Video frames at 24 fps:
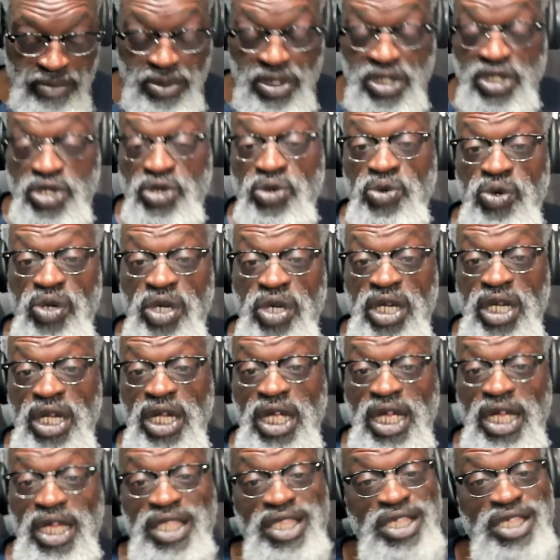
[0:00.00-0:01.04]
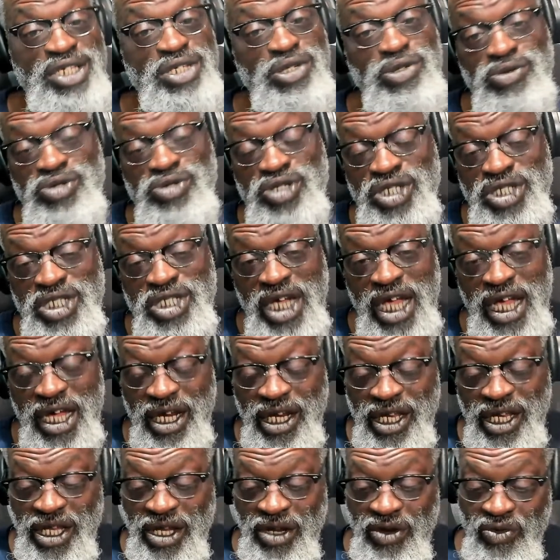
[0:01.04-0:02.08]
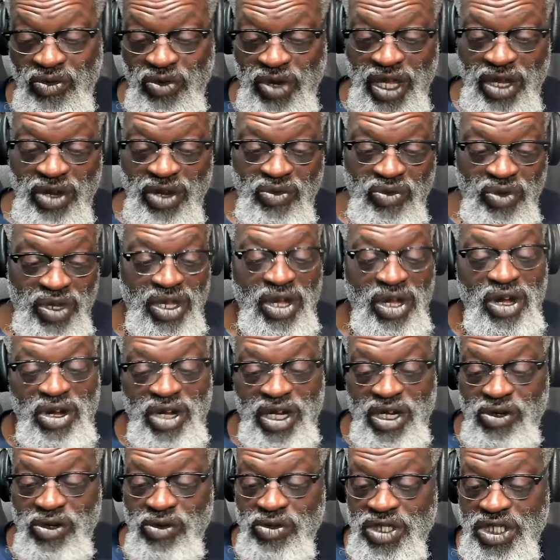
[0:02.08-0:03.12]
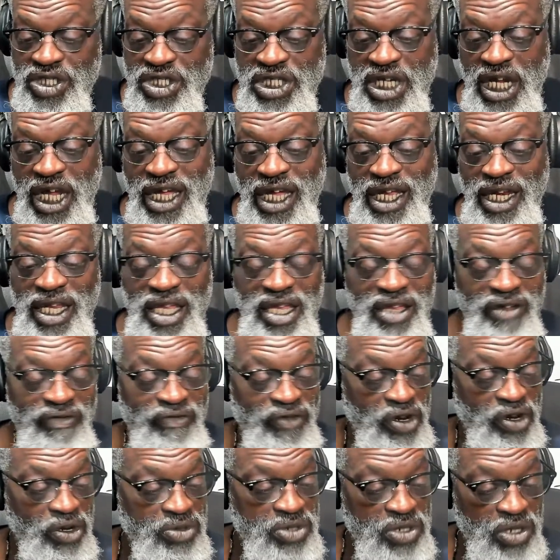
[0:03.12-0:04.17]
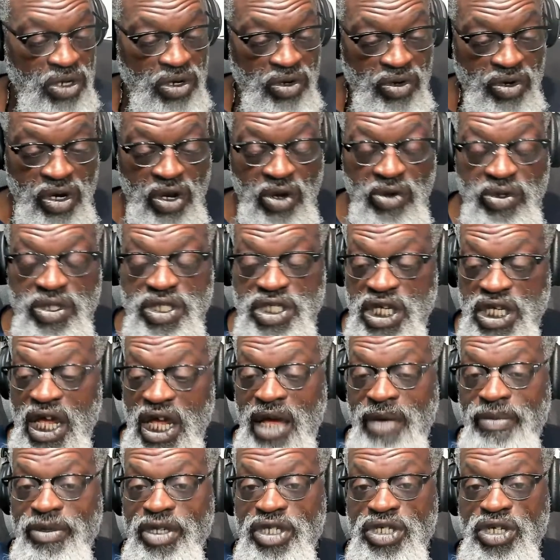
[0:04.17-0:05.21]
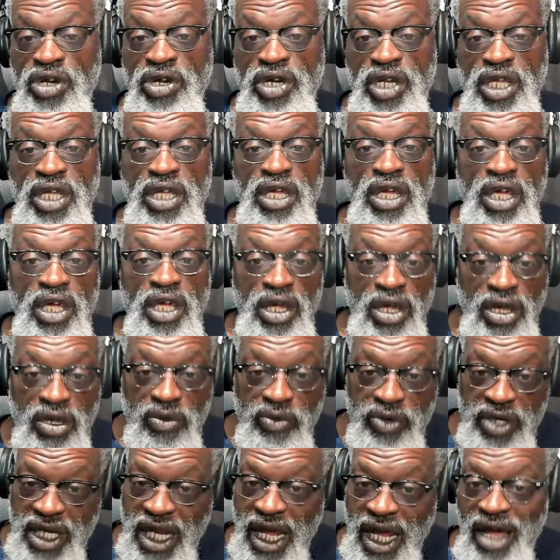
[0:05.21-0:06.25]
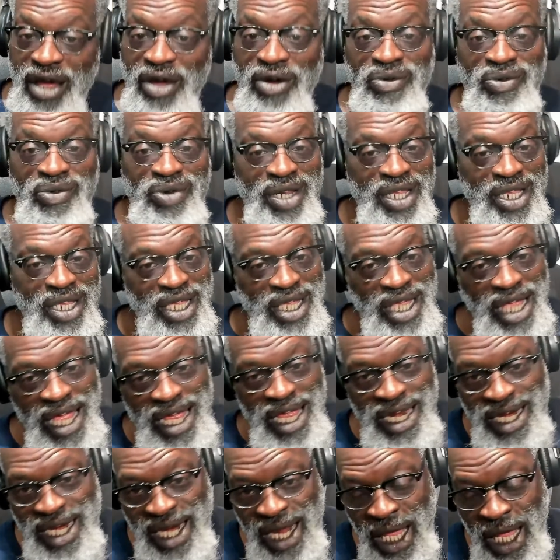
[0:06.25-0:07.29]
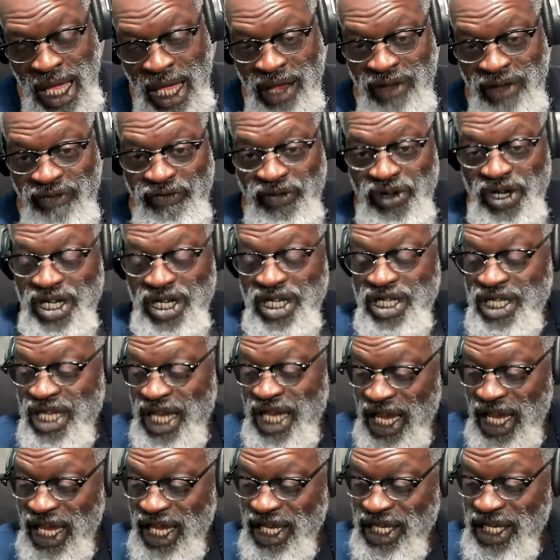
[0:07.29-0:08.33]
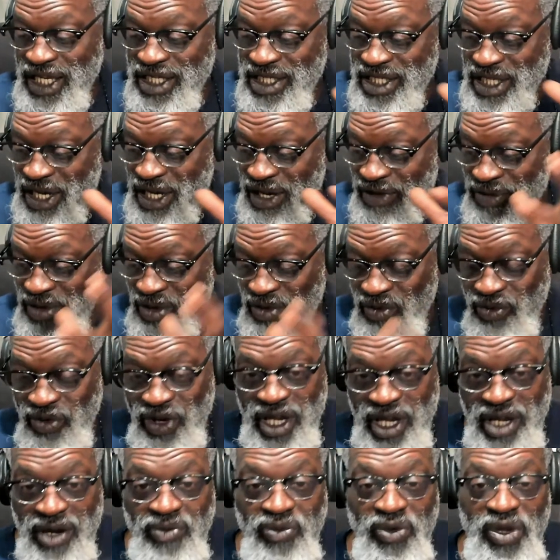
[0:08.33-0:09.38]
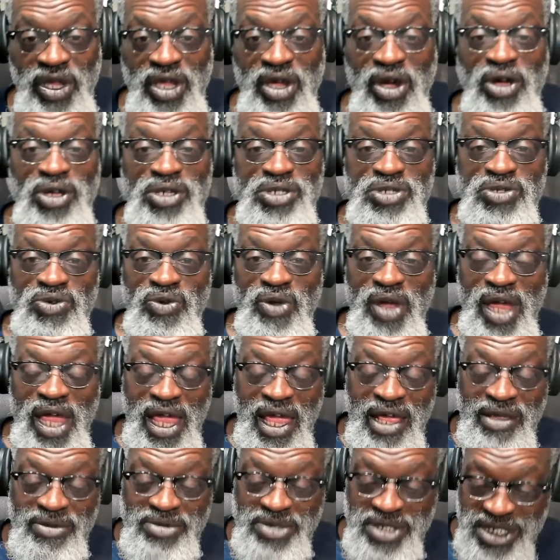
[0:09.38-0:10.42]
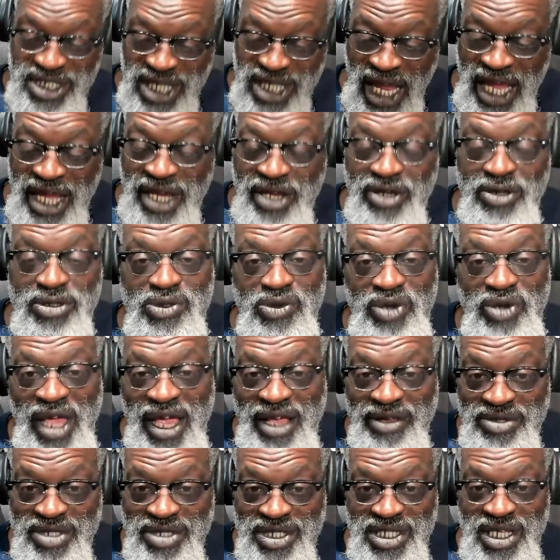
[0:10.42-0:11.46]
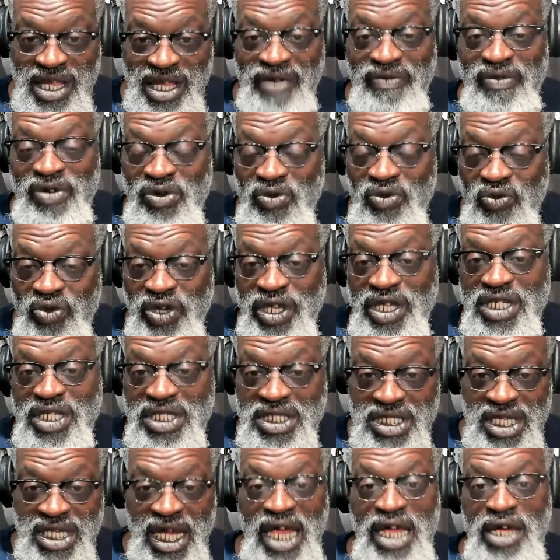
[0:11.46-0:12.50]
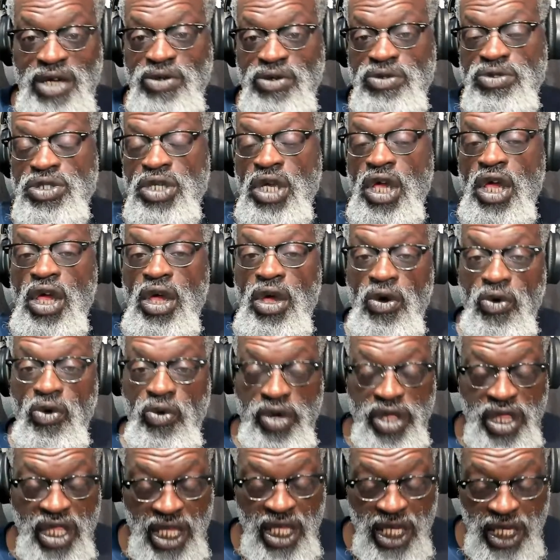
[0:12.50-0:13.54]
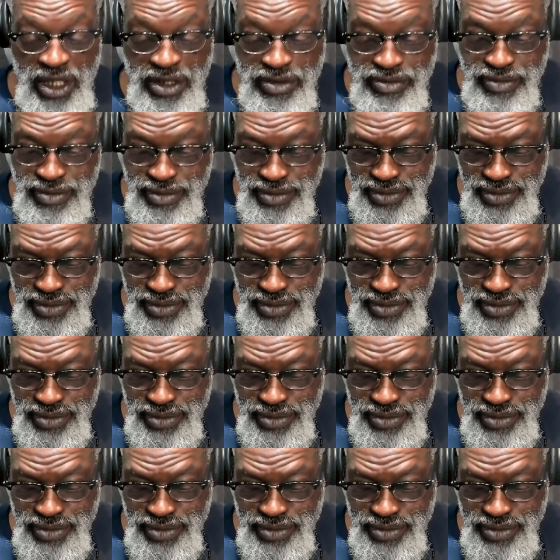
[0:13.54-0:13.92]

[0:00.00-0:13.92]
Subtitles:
during this Kujichagulia week. We are in Kujichagulia. For those that don't know, in Gye-Nyame journey, we not only got names for the days of the week, we also have cycles. We have 7 week cycles within